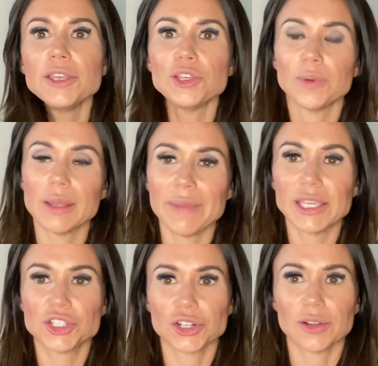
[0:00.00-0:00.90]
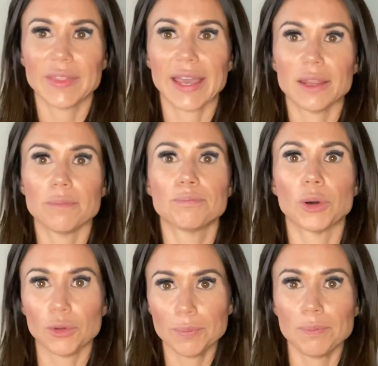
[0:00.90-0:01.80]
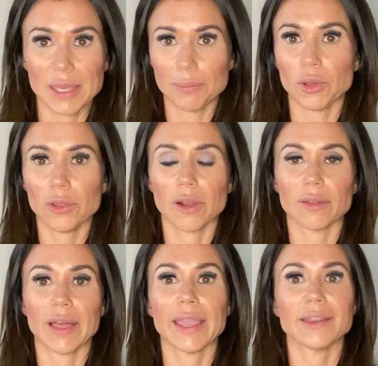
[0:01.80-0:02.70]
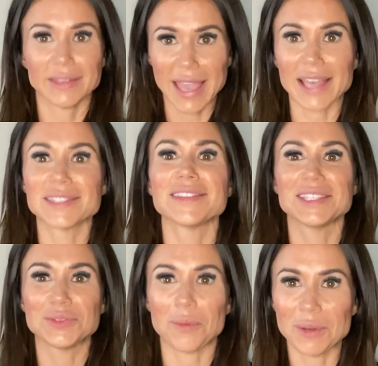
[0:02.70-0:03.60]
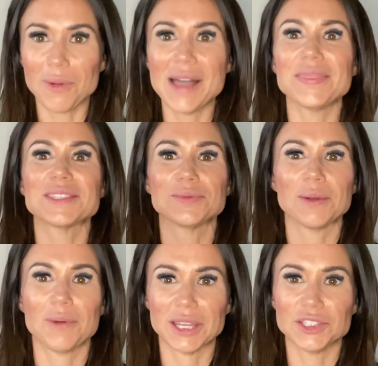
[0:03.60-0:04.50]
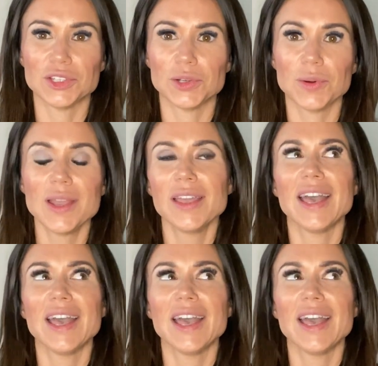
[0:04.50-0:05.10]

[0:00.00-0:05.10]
You want to make sure that both people are like, yes, this is what we want. This is what we want to do.